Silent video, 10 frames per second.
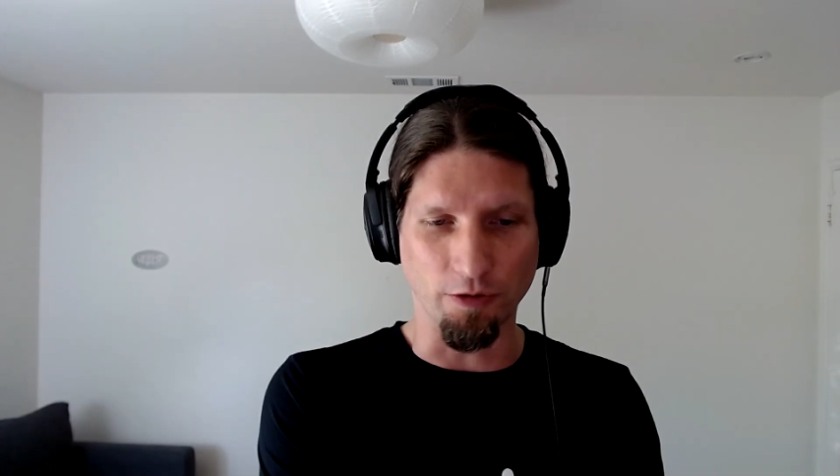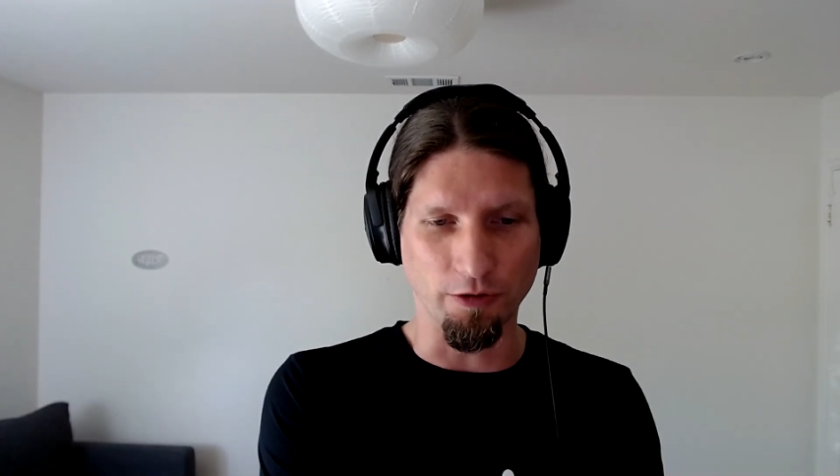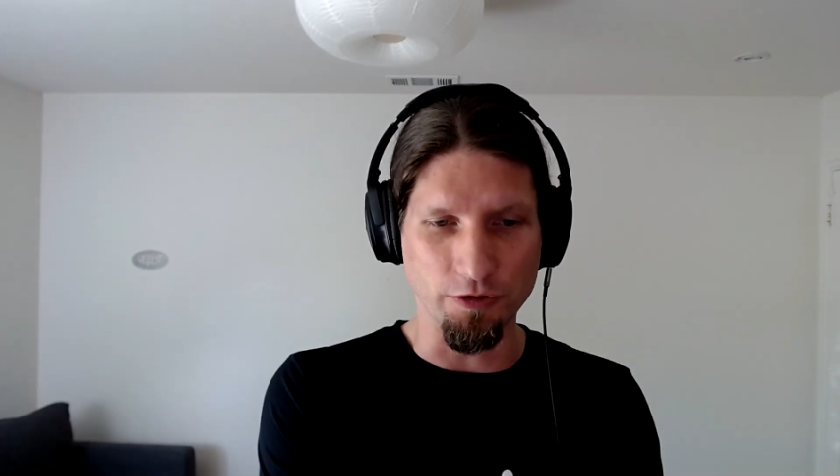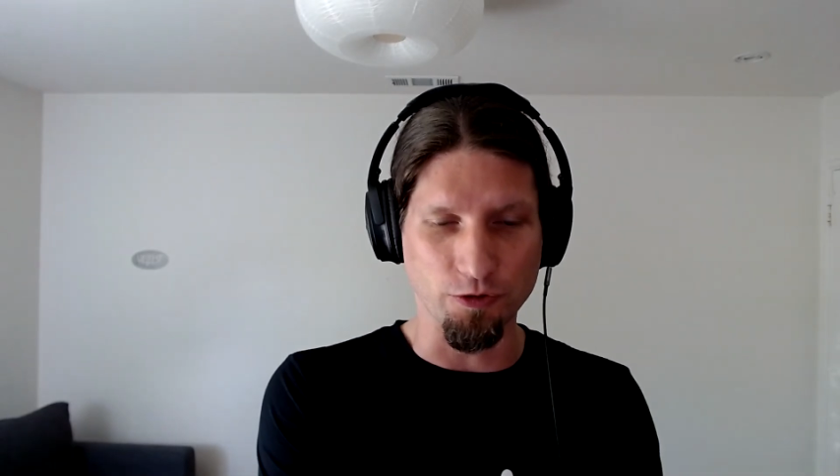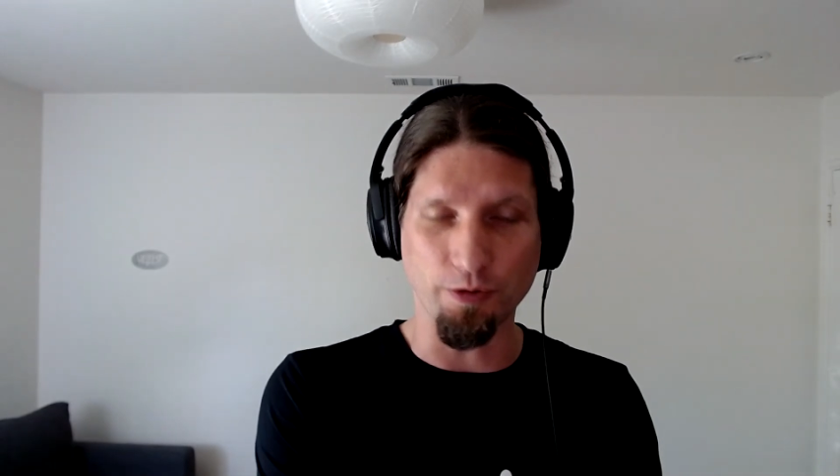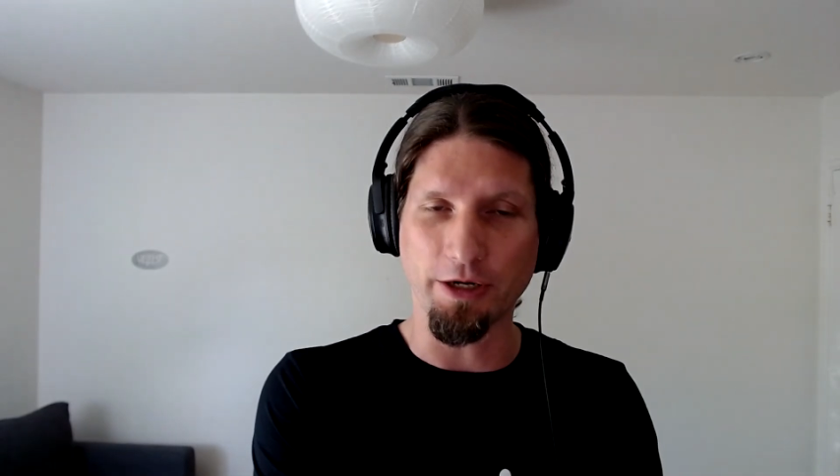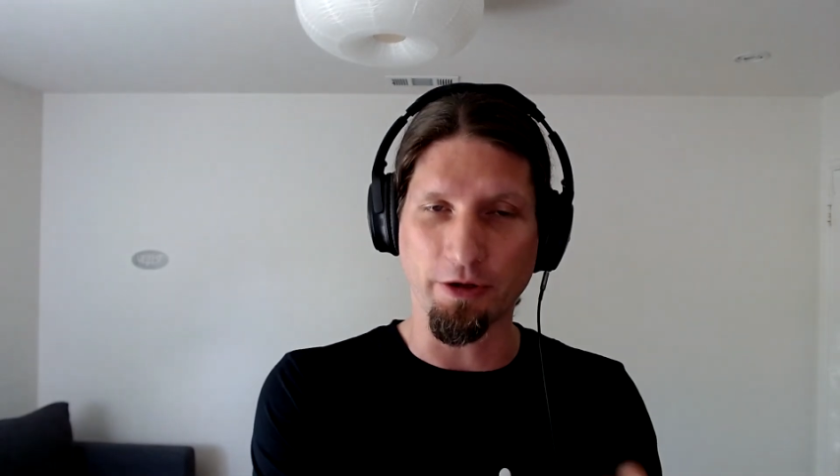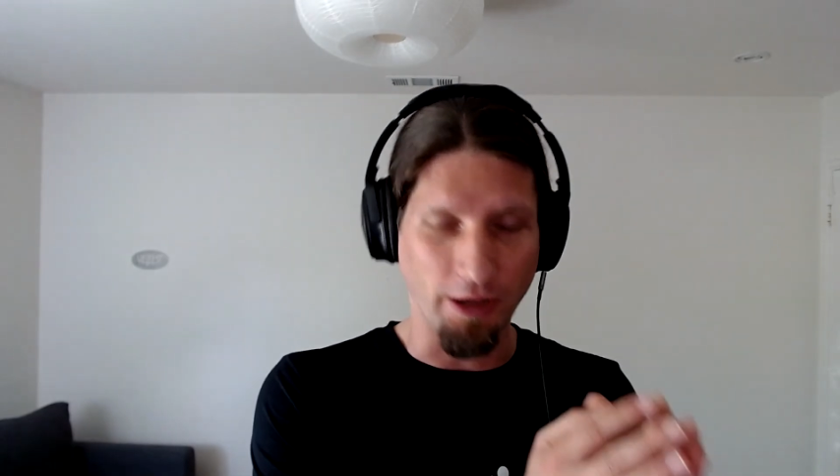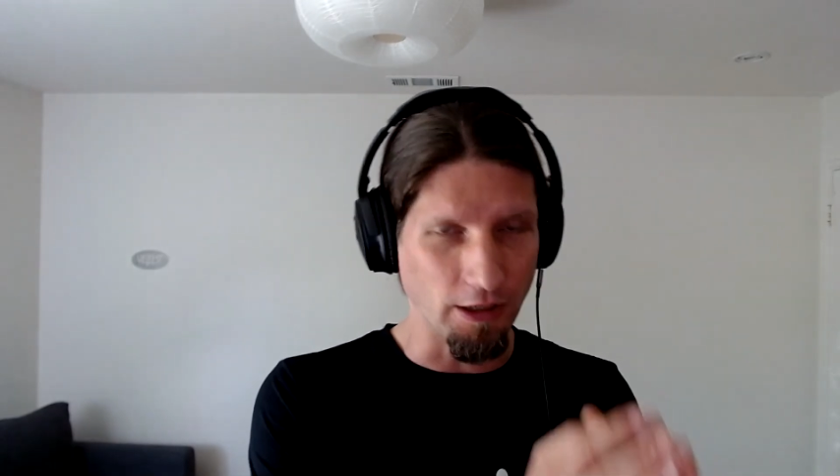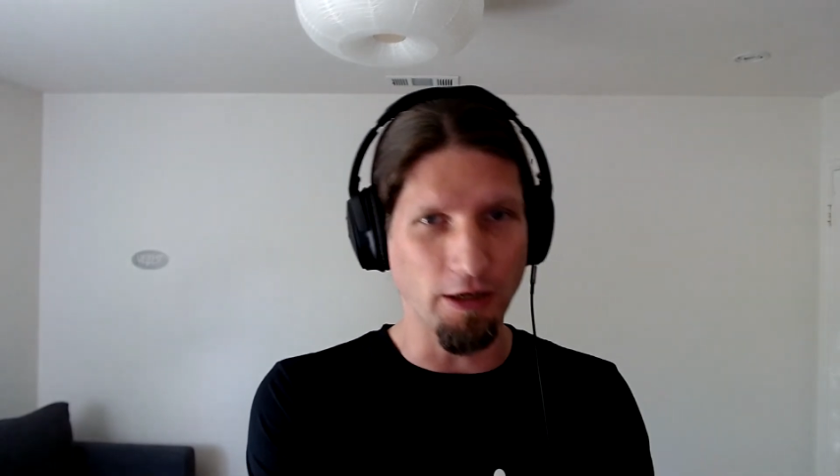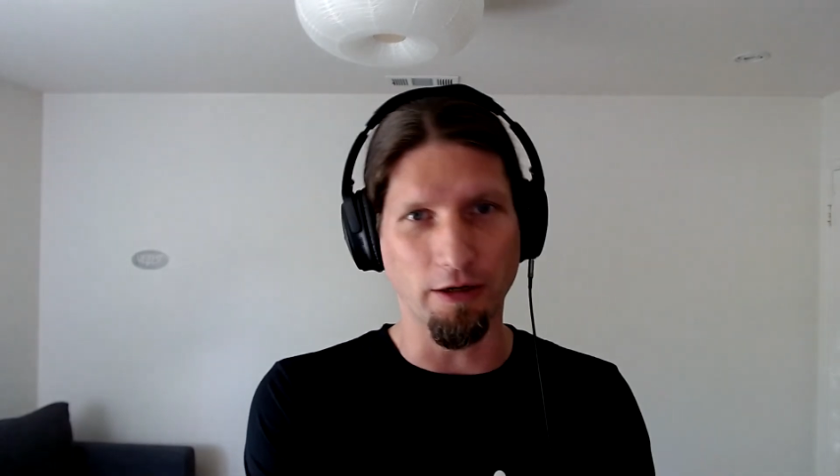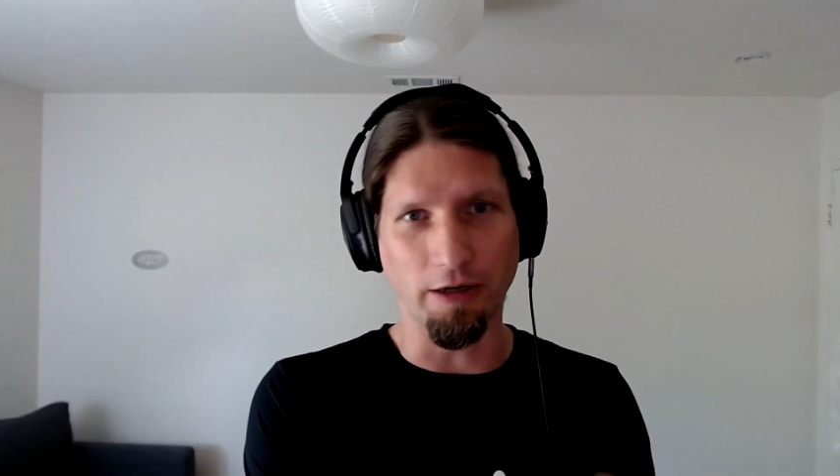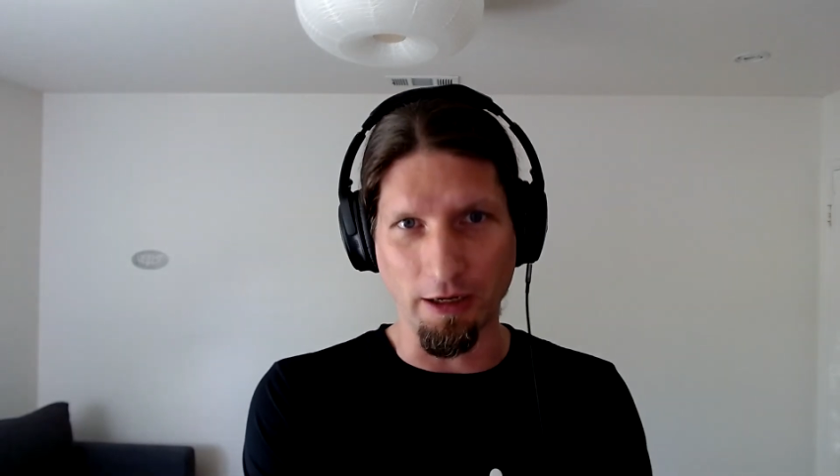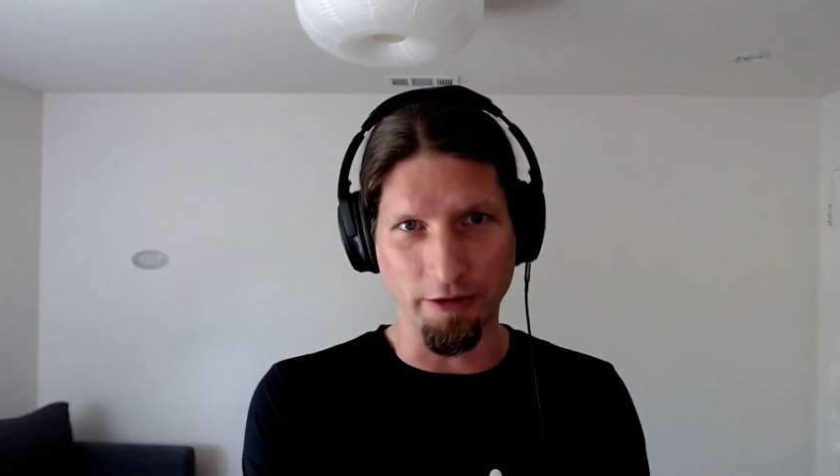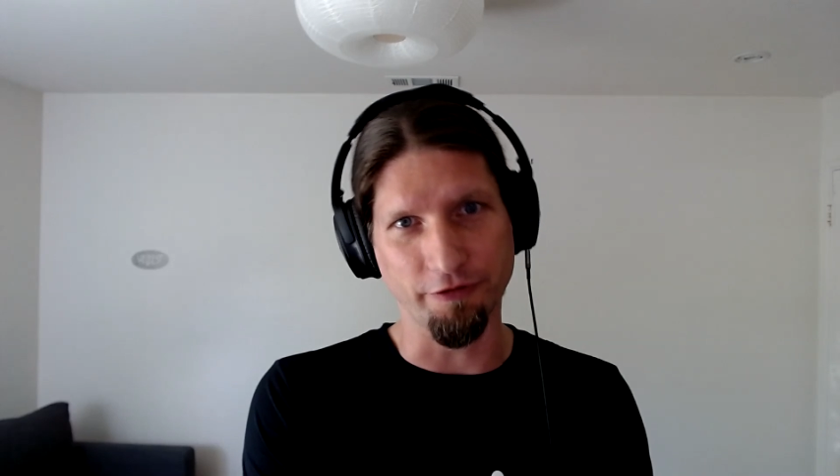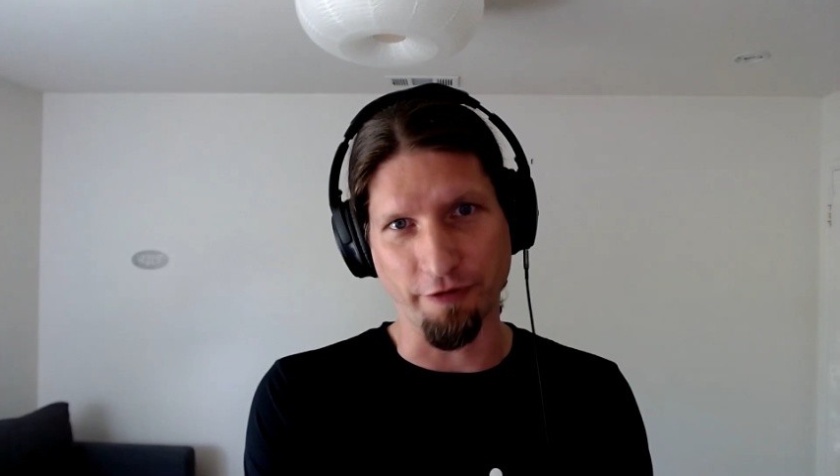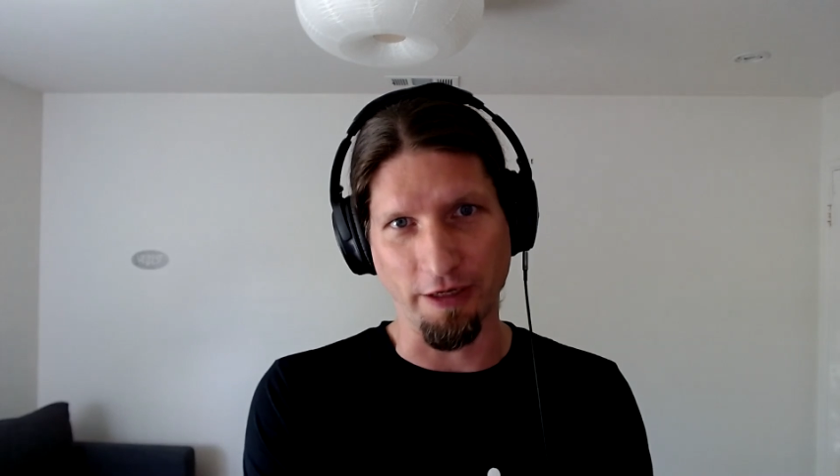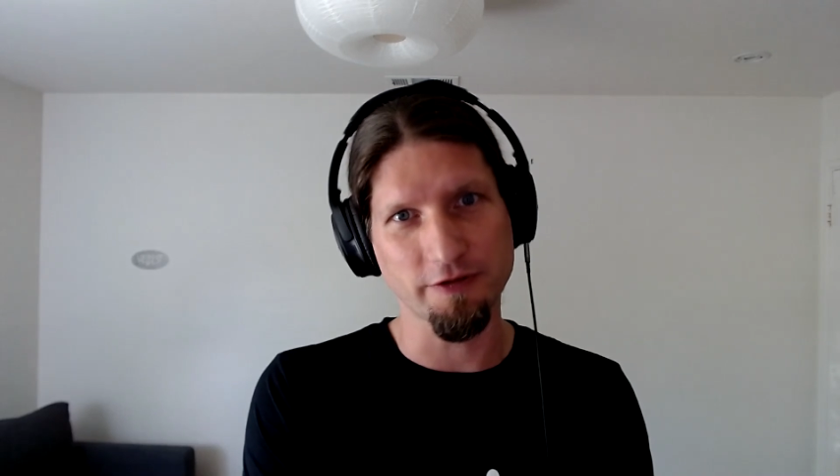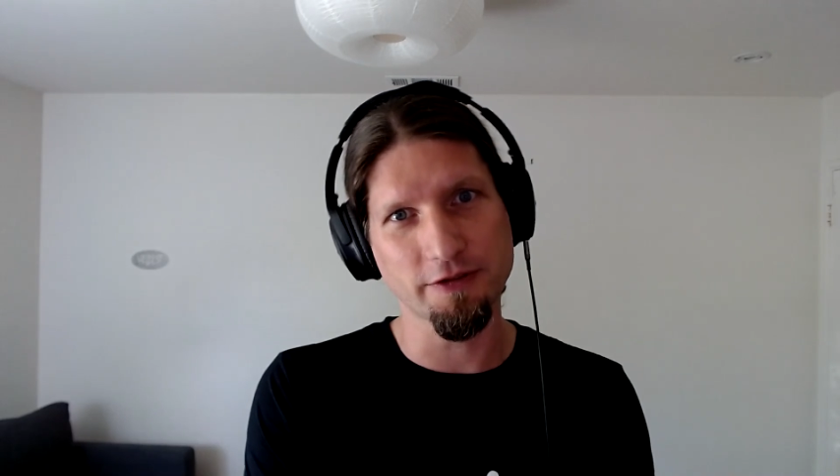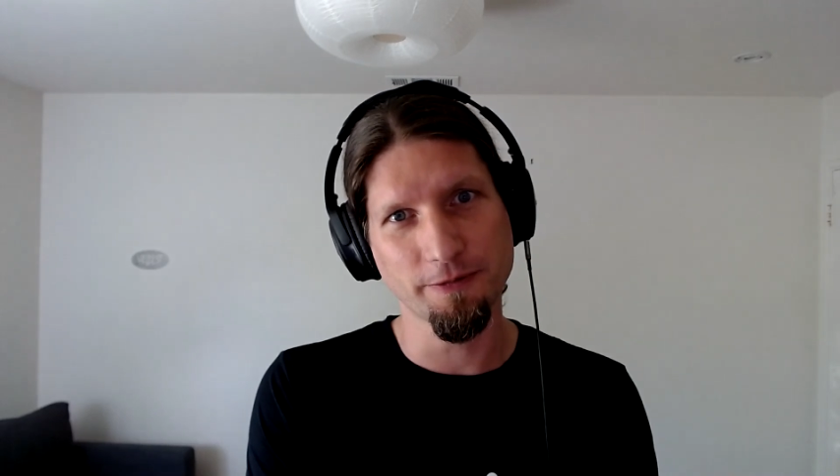you're going to train on are
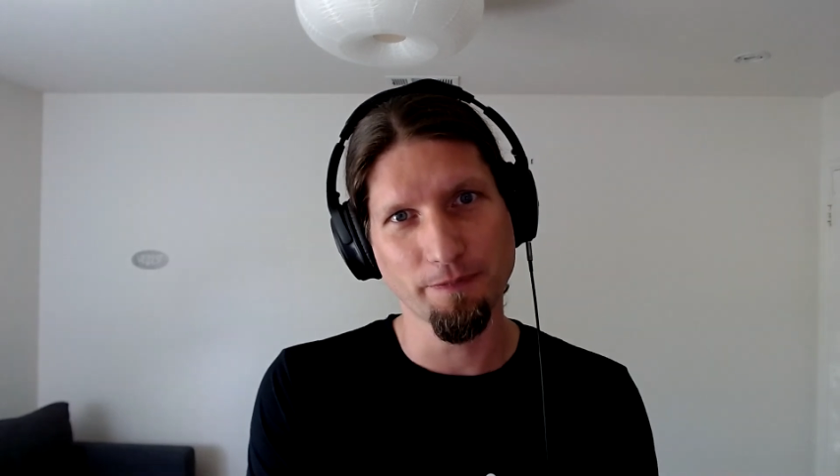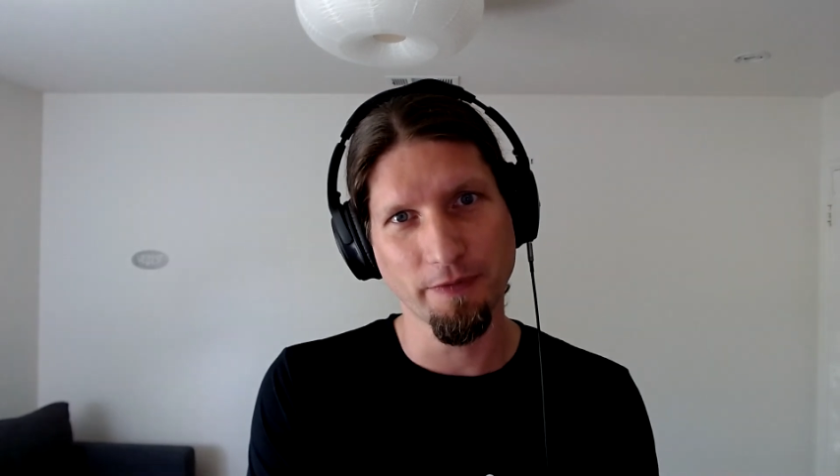artifacts.